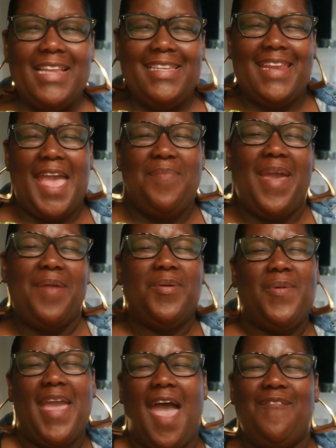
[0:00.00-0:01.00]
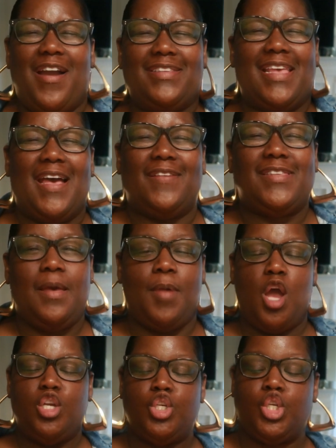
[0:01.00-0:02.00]
baby, we have ourselves
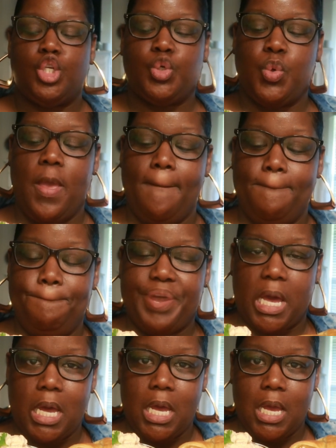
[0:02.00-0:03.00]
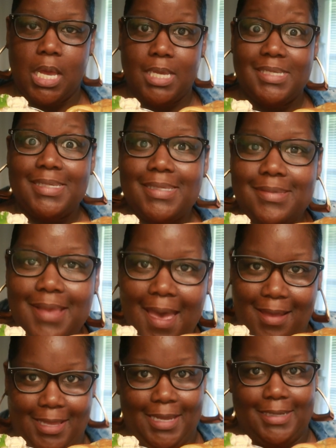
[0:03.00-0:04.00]
some shrimp
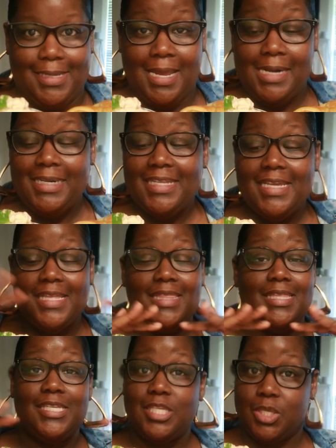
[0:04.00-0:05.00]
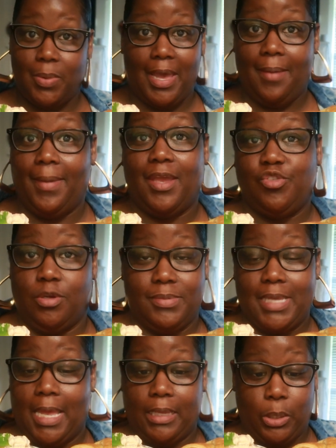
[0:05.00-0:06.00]
salad. This is the way I make
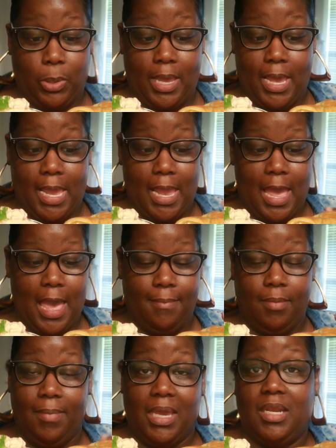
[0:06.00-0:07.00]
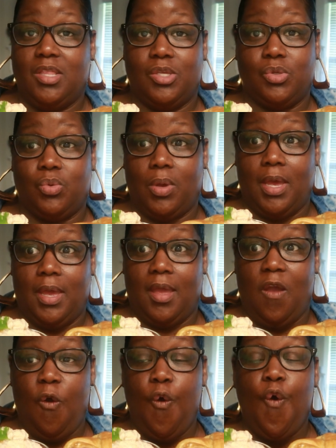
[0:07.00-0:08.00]
shrimp salad, okay? I've been making it this
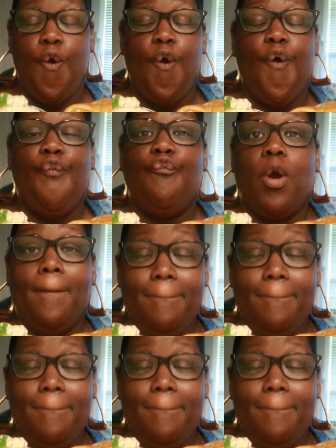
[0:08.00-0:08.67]
way for